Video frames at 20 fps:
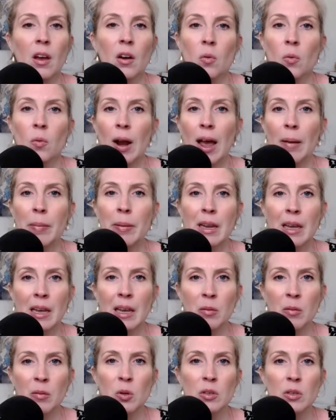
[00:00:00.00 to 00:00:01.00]
Rabid
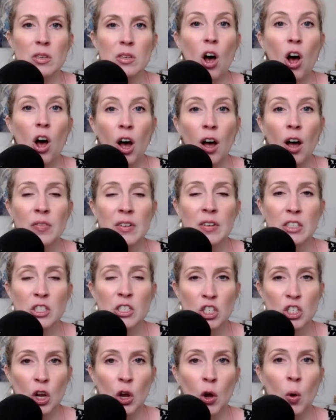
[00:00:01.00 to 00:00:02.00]
animals often
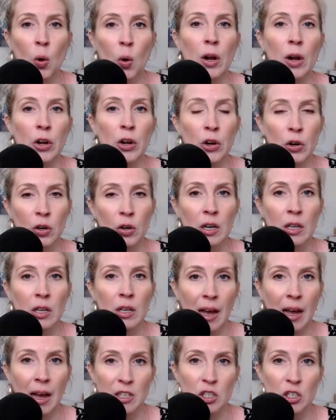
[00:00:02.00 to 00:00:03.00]
show
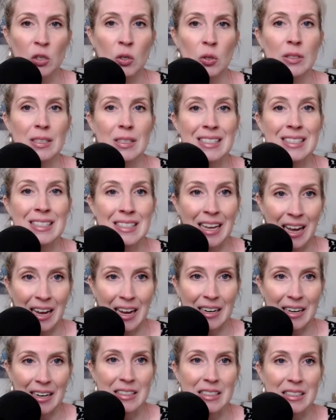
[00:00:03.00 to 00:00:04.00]
neurological
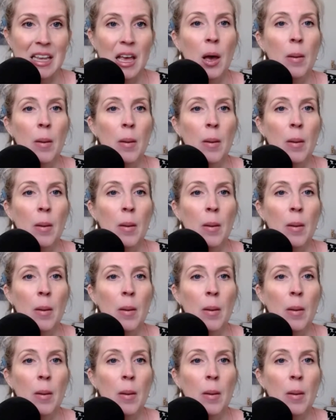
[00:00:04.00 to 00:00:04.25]
signs,